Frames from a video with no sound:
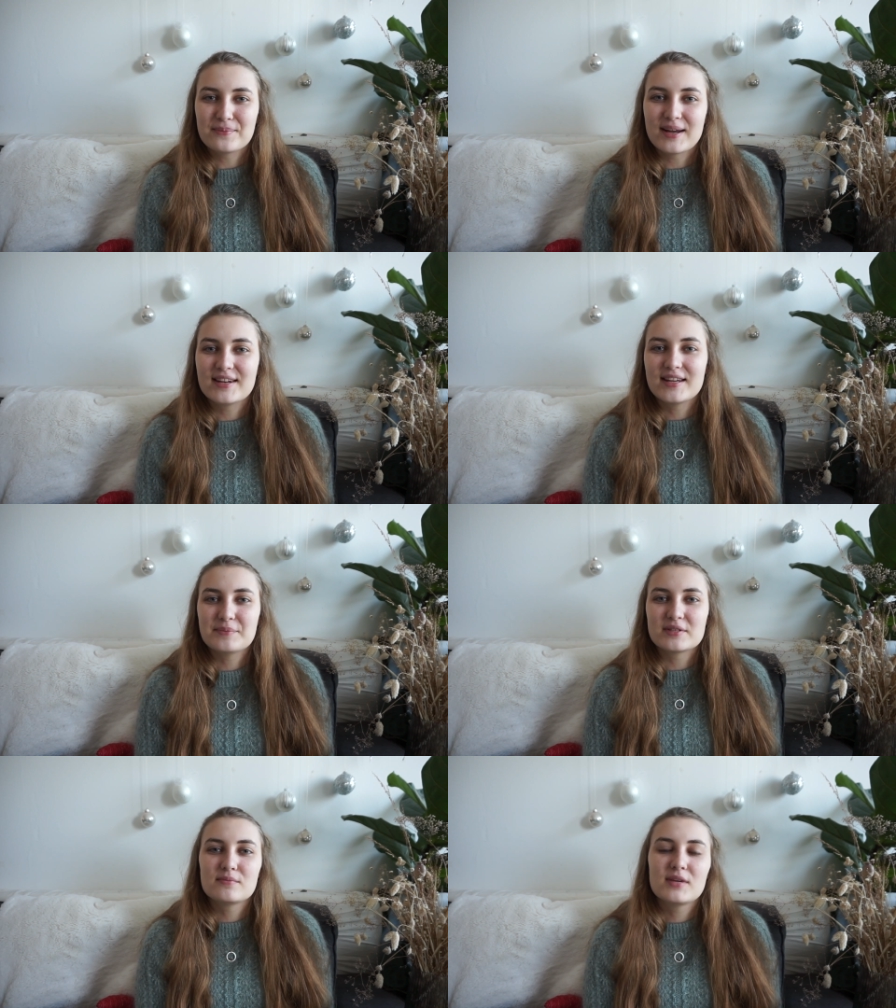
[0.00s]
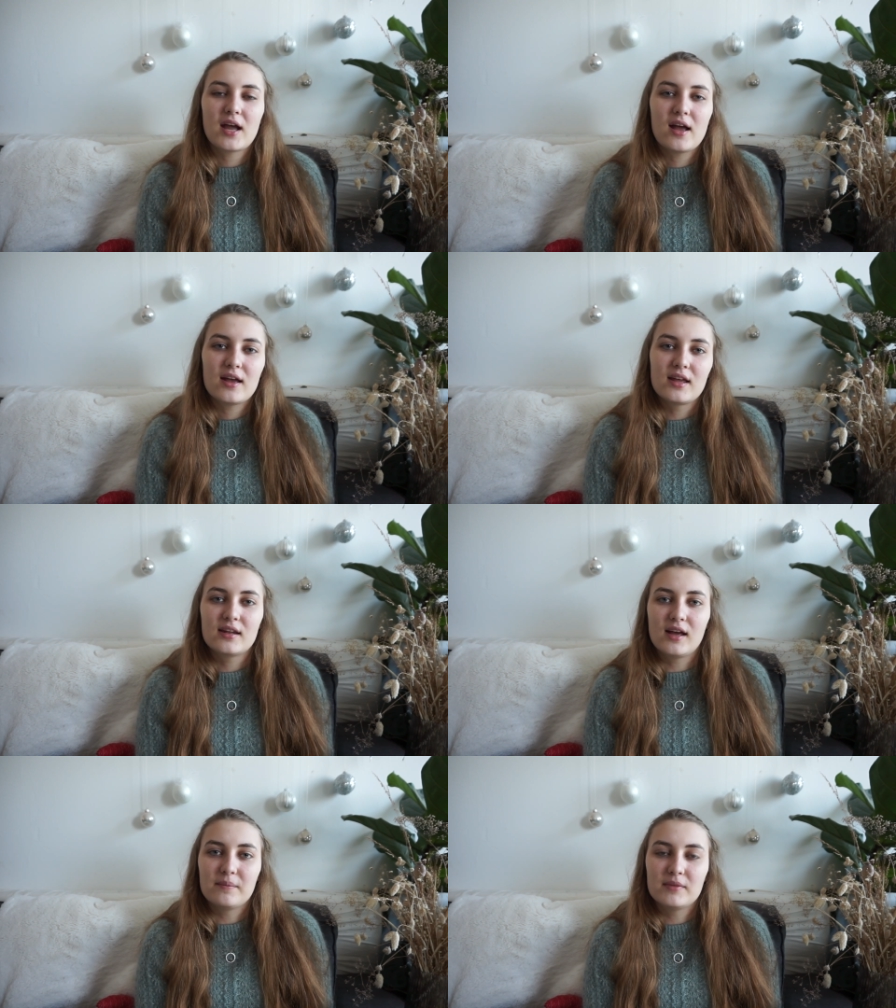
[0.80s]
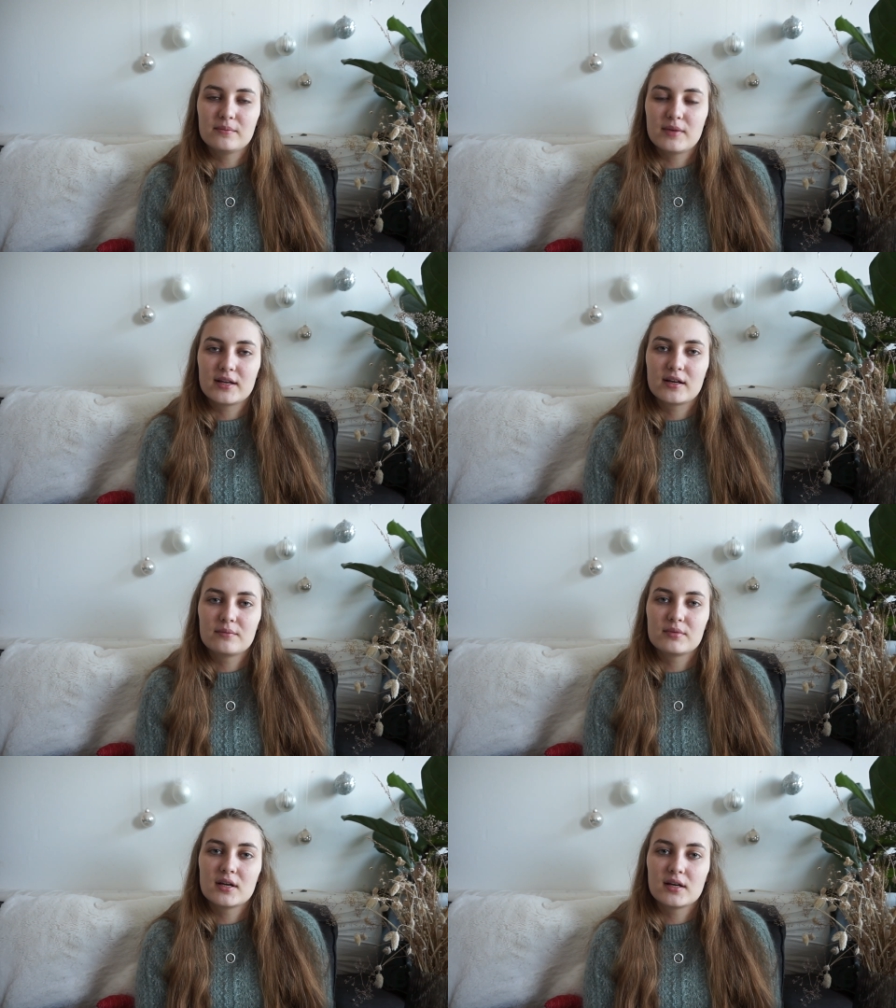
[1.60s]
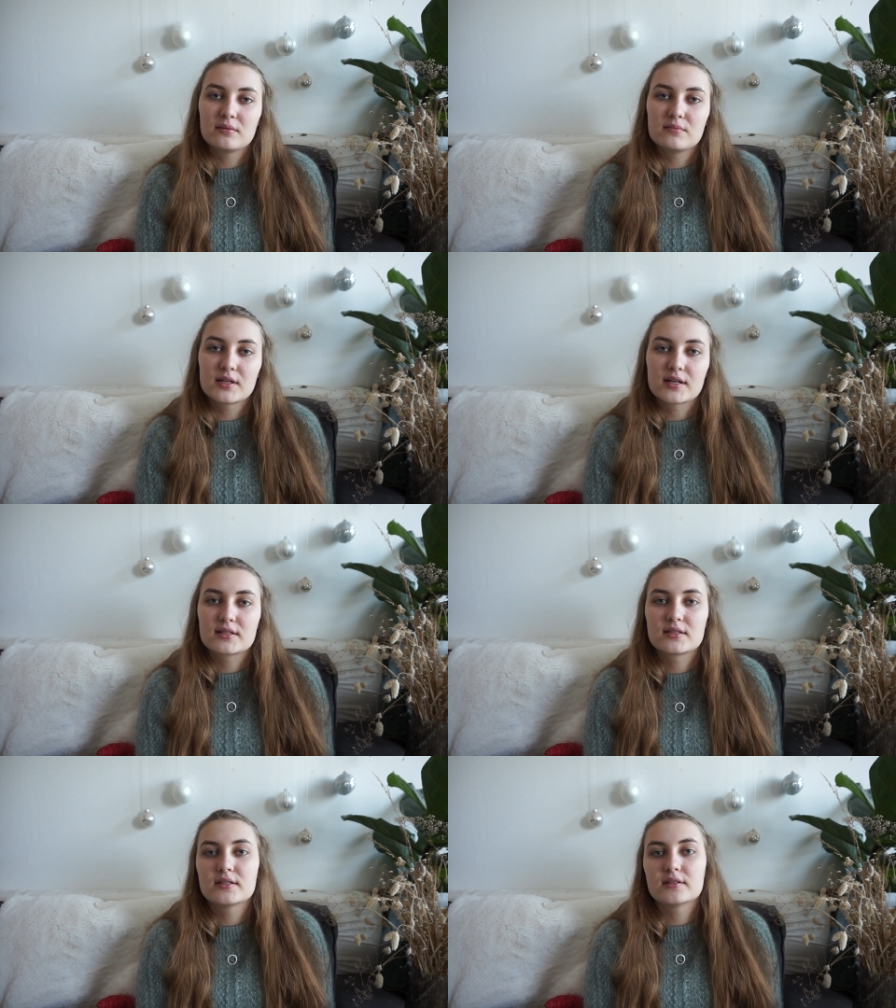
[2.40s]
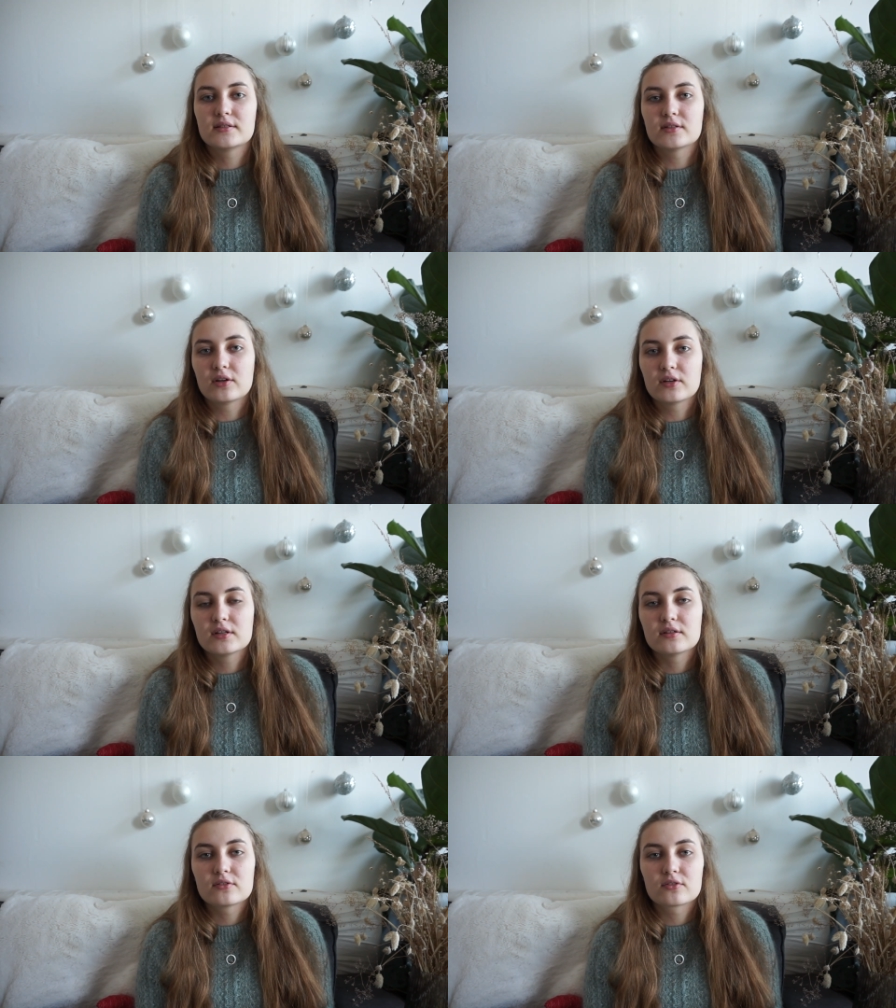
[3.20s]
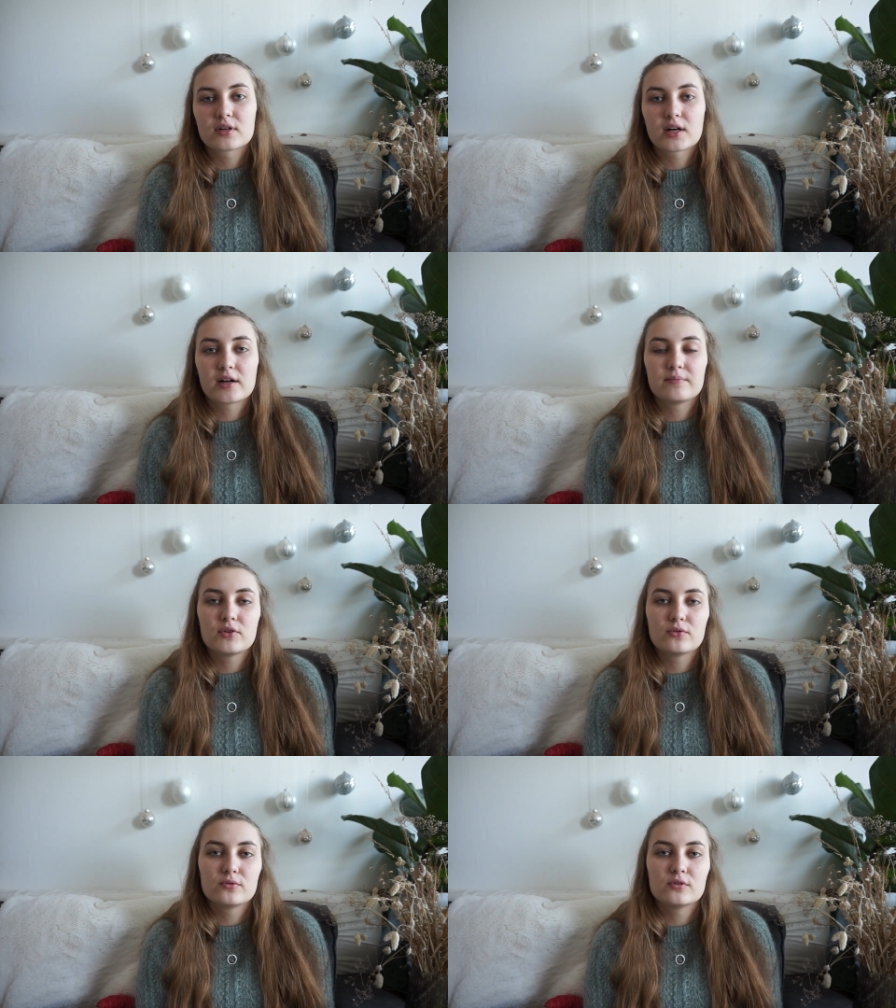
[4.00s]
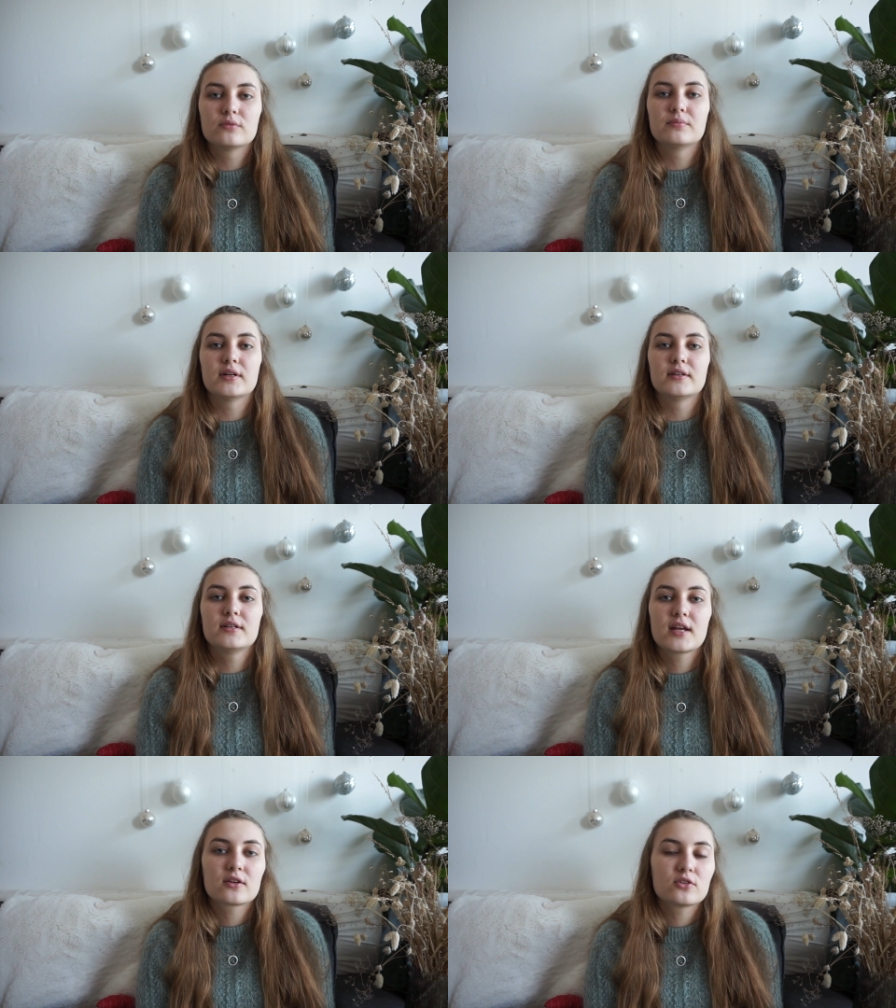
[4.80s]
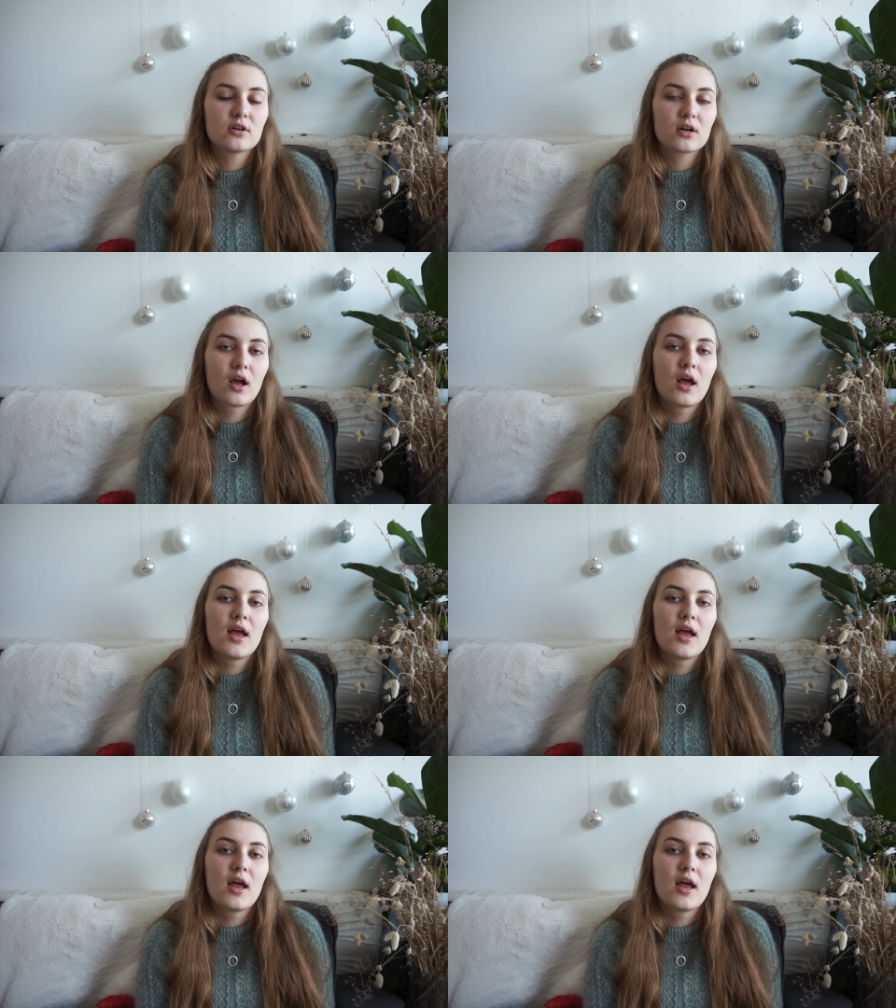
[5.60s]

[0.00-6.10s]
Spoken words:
my name is Mira and I'm the maker behind MIRAS Knits on Instagram, YouTube and TikTok.